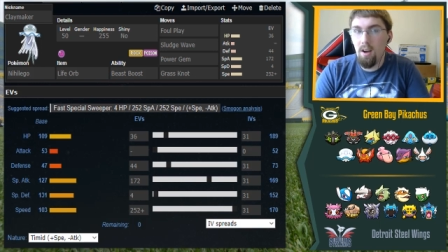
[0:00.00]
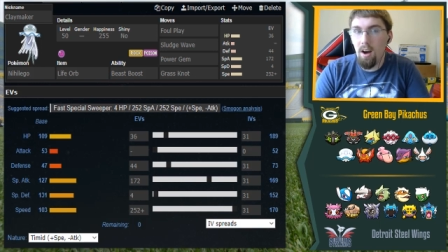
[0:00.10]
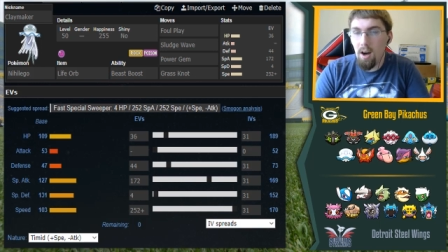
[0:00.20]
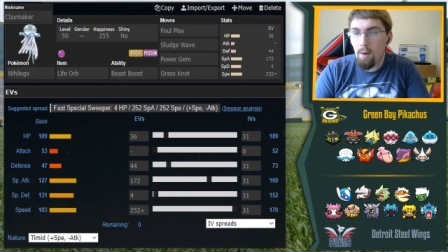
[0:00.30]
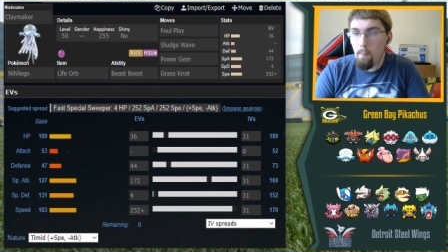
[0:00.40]

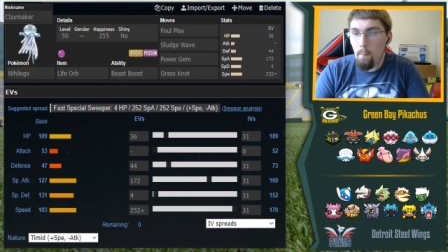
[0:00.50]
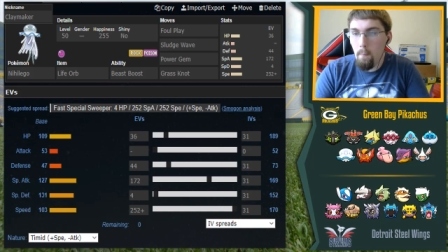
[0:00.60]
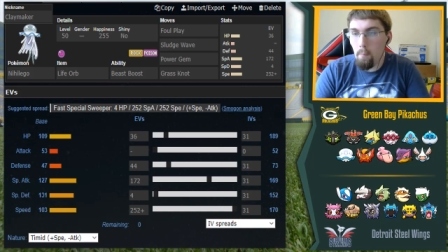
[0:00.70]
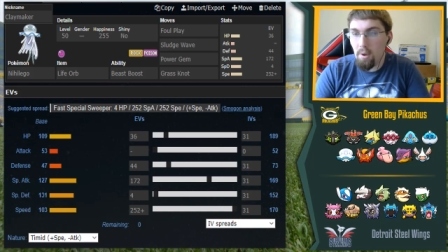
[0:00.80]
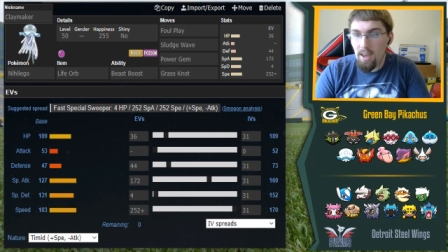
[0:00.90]
Um,
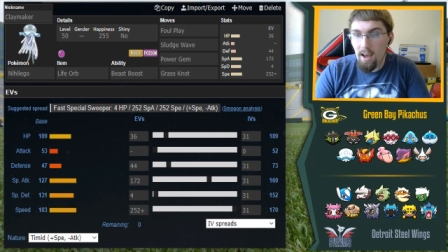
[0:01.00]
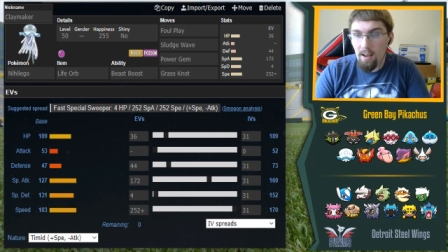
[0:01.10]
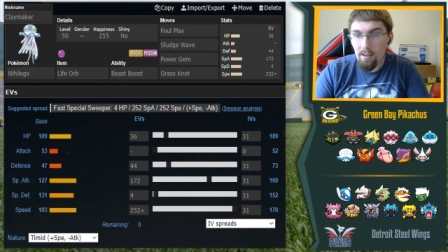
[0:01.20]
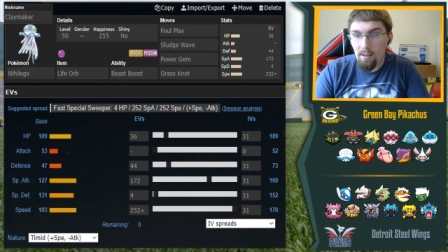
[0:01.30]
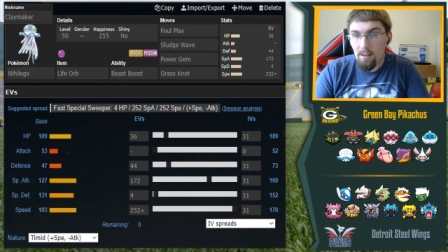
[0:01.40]
but
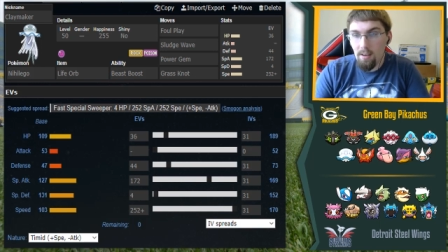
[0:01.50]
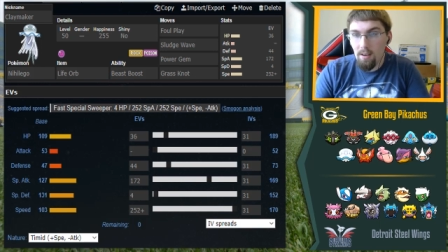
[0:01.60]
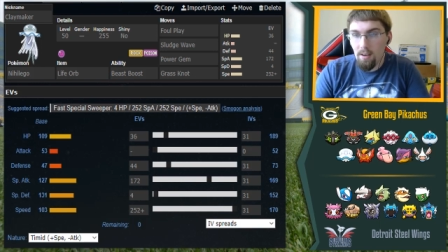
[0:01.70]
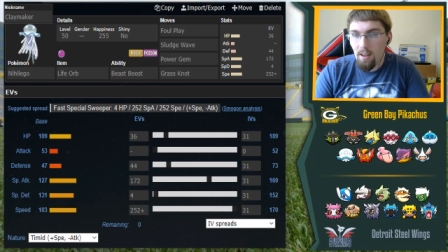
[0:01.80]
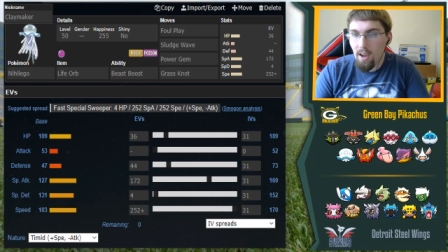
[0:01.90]
yeah,
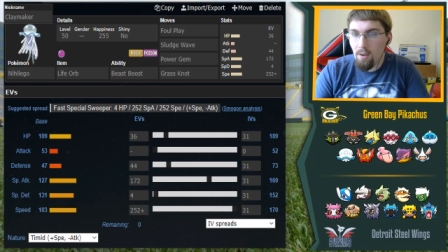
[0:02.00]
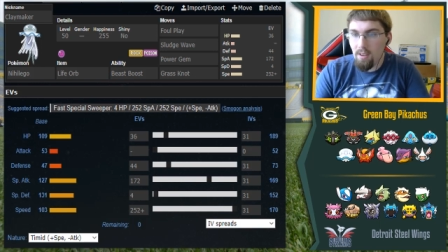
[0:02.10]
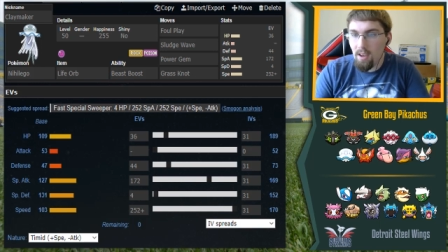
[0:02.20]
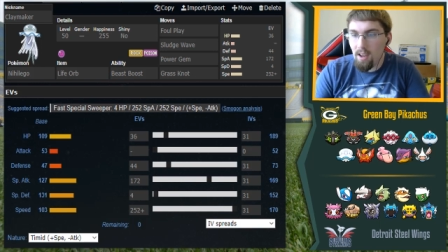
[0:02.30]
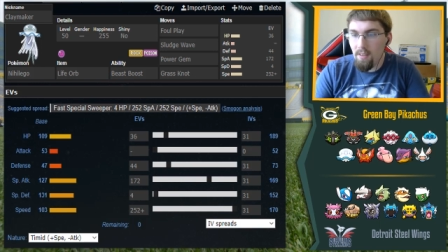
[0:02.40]
like I
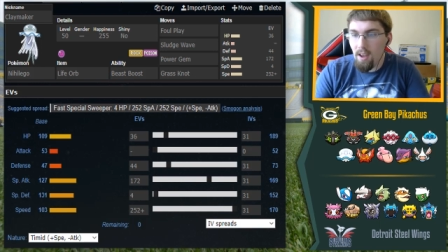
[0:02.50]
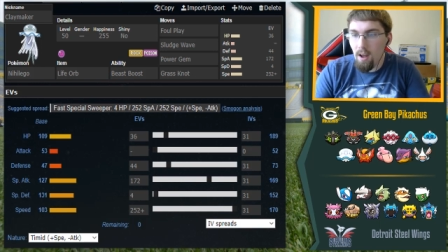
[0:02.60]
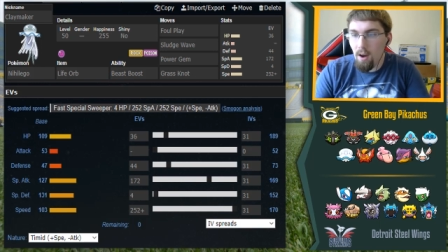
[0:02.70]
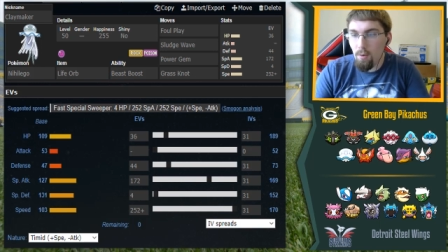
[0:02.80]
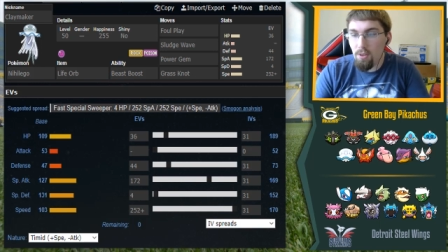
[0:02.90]
was saying, and
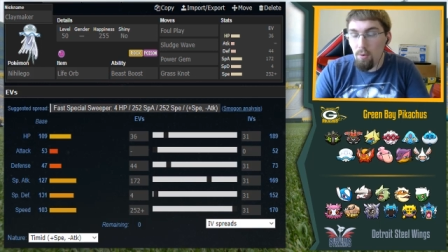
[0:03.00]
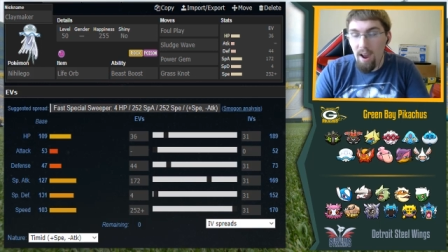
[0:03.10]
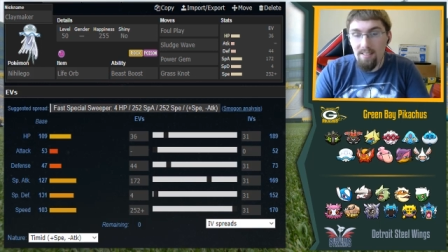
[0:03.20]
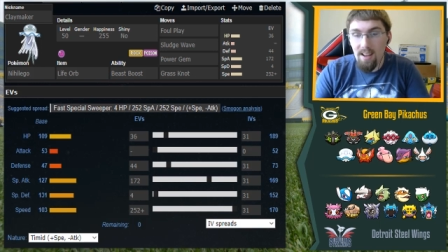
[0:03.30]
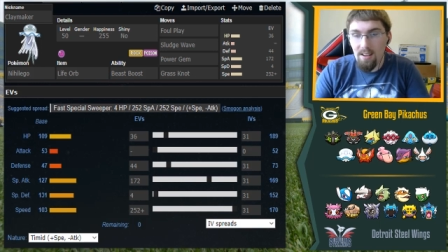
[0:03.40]
then uh, with
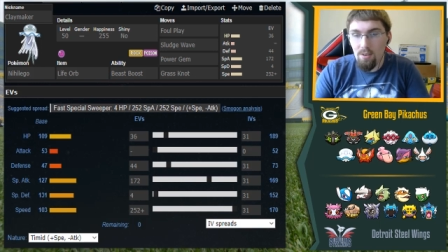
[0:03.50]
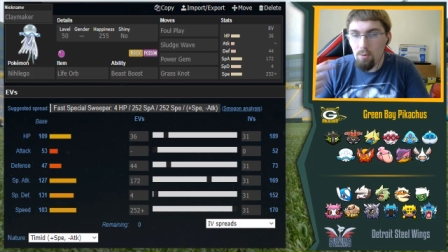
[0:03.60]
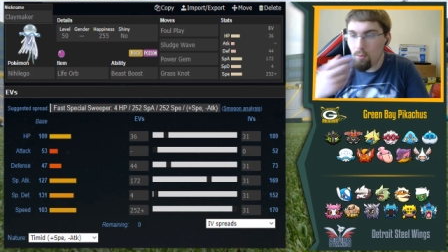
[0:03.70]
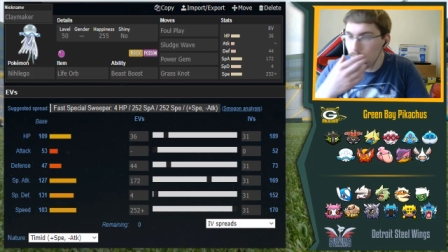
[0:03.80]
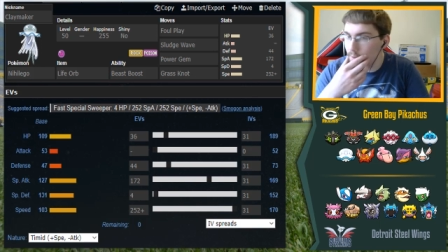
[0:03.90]
Knot
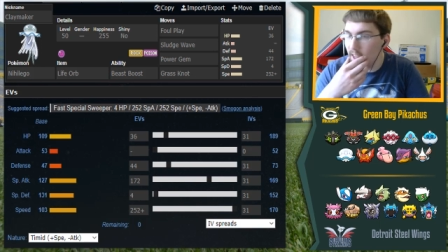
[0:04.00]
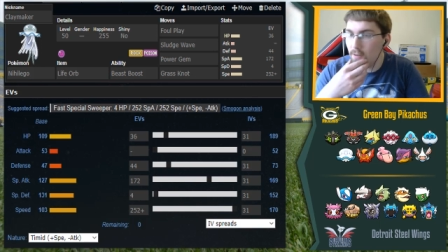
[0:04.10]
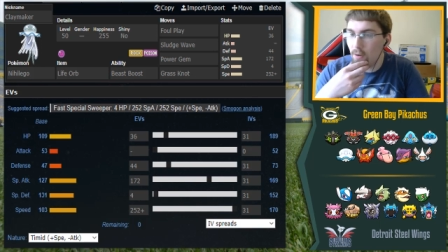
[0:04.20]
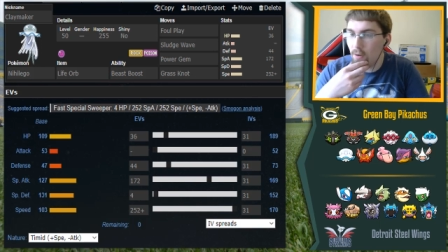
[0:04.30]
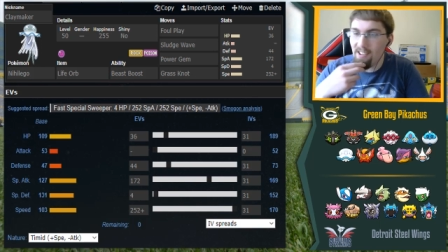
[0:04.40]
to
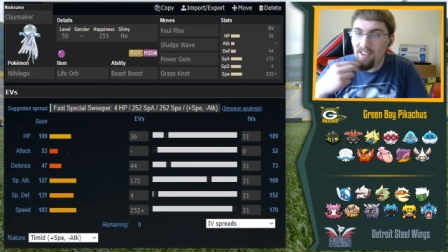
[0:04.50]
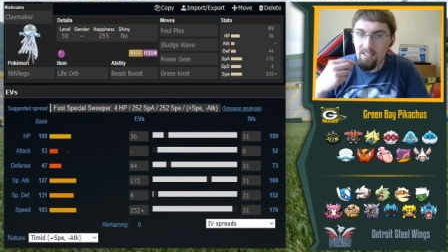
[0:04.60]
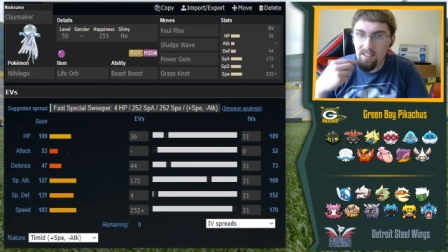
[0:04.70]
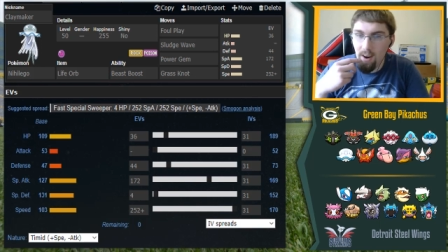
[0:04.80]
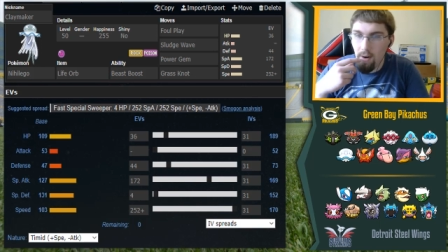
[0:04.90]
Life or
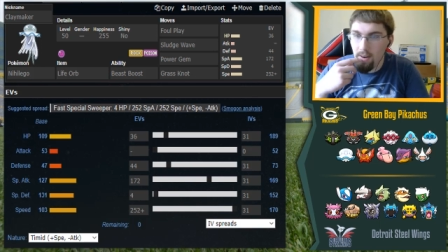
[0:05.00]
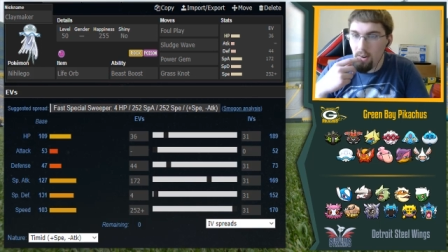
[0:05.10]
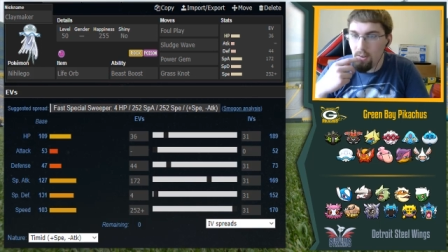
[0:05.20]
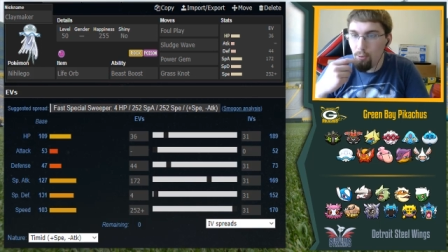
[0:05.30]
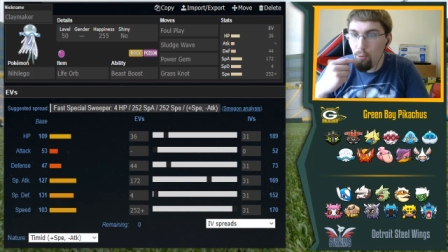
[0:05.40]
Knot to
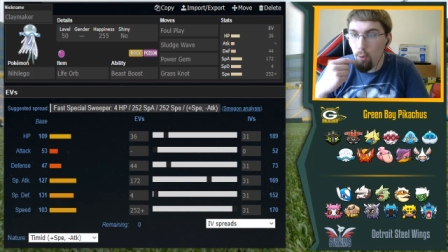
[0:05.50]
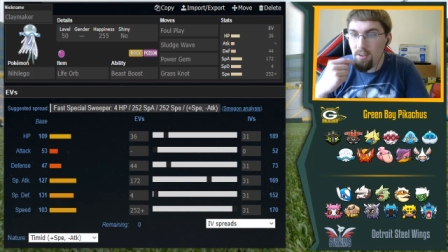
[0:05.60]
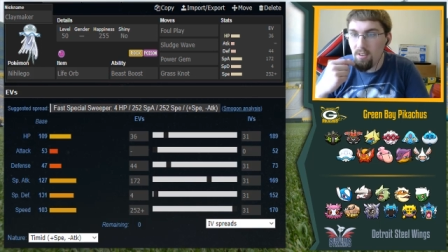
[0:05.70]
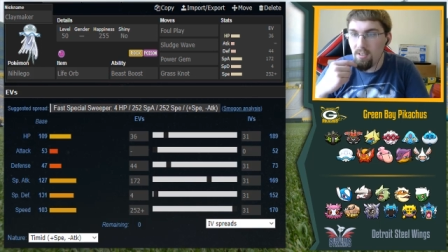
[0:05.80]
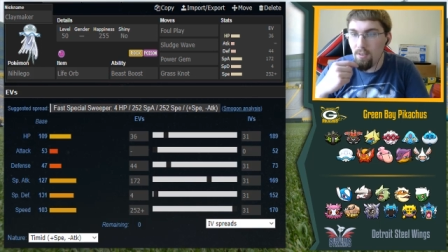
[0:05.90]
Tyranitar to
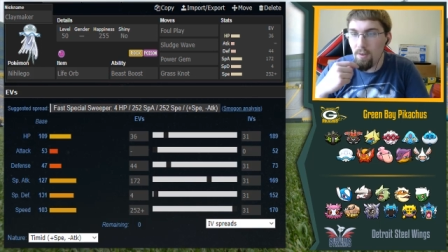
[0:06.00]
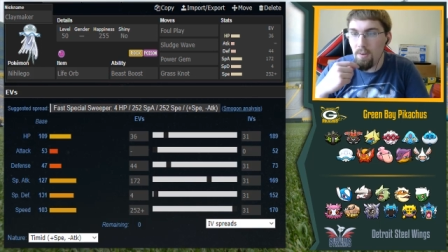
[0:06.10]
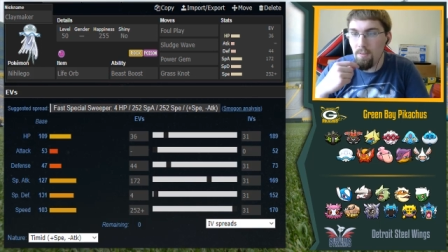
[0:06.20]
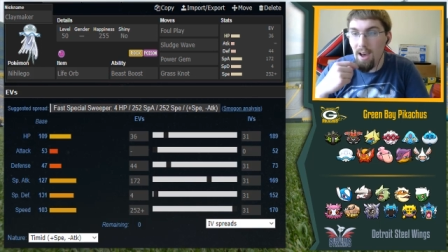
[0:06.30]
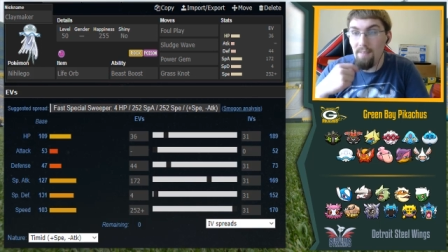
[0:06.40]
46 to
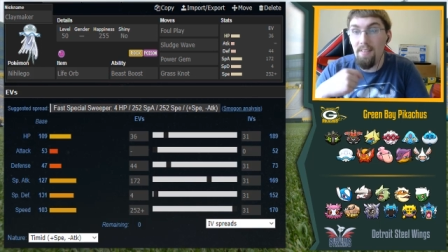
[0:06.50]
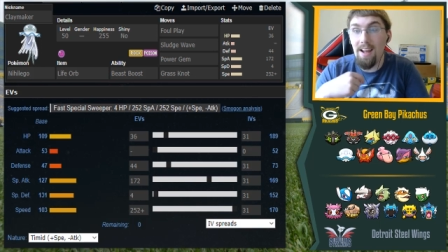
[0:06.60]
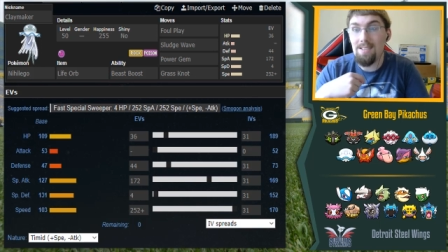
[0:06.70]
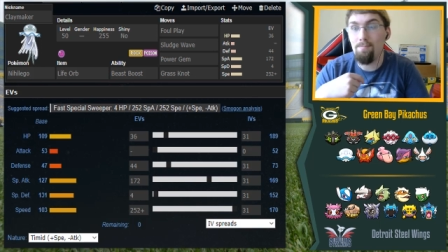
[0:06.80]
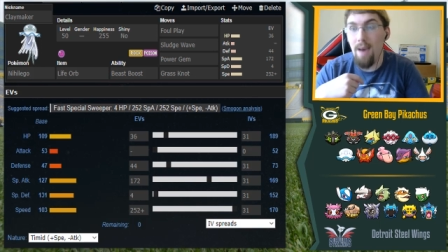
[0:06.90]
55, and
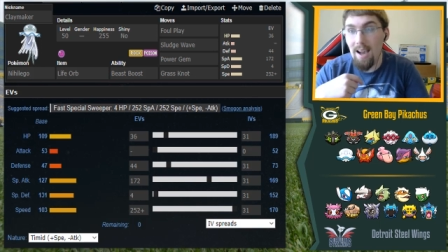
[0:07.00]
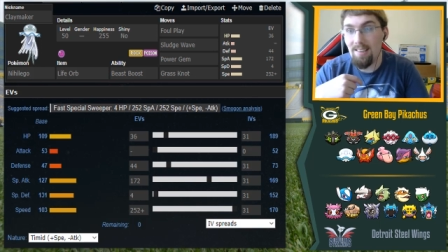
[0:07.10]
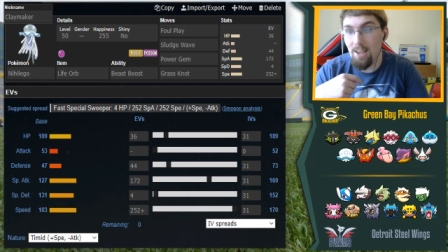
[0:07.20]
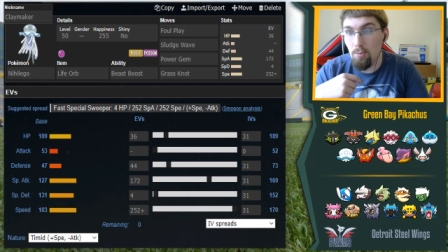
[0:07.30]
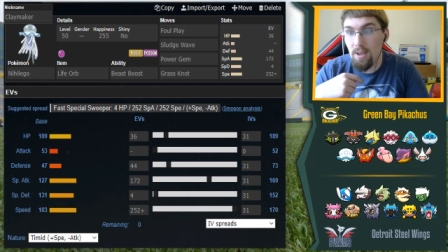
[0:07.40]
that's
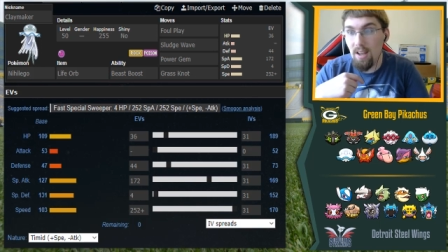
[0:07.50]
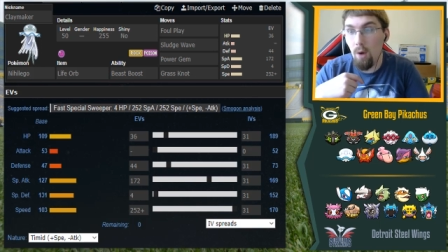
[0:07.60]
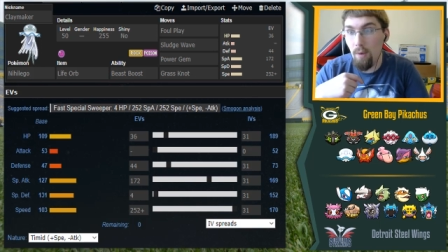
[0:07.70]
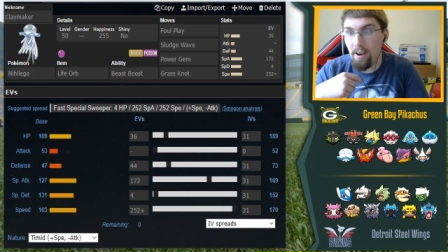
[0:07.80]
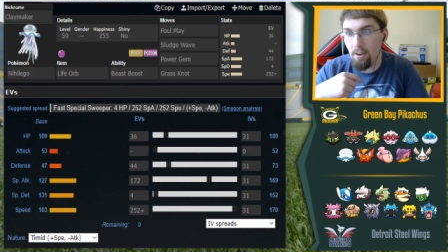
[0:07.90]
max HP
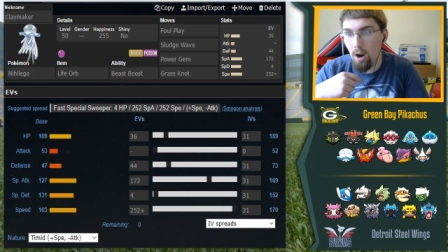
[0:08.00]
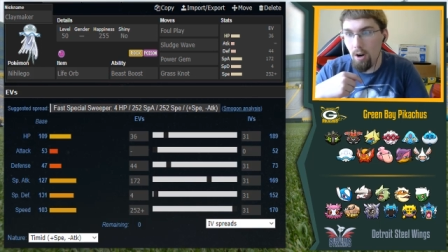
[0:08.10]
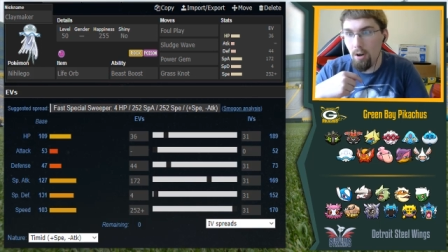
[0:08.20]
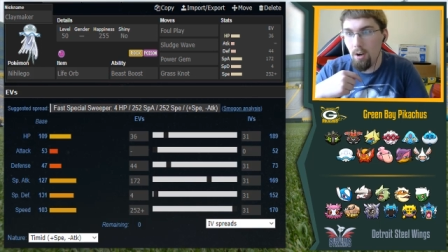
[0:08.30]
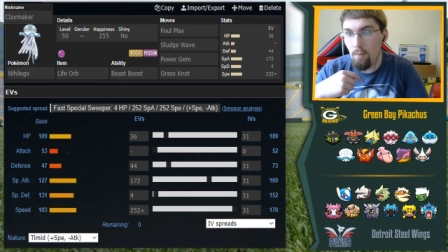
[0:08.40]

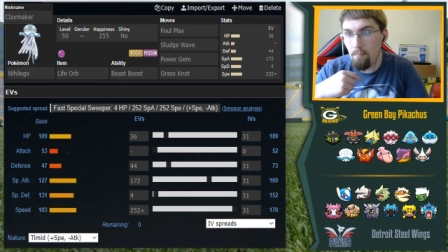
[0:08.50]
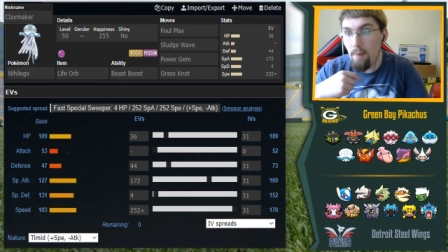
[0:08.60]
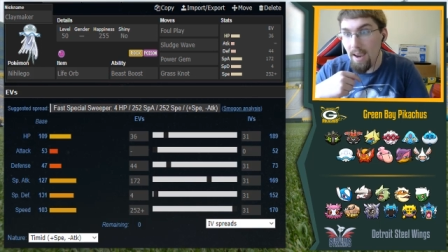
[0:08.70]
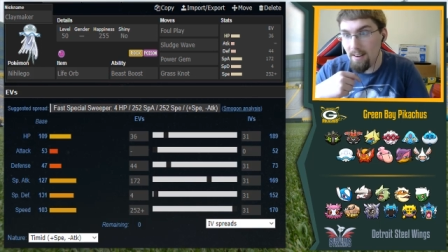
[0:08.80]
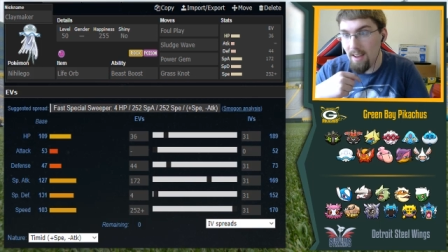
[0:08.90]
Tyranitar,
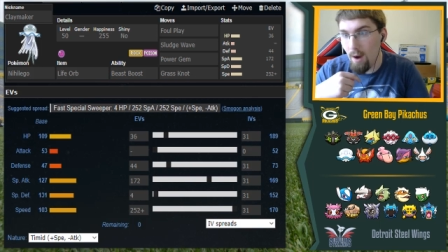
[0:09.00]
Mega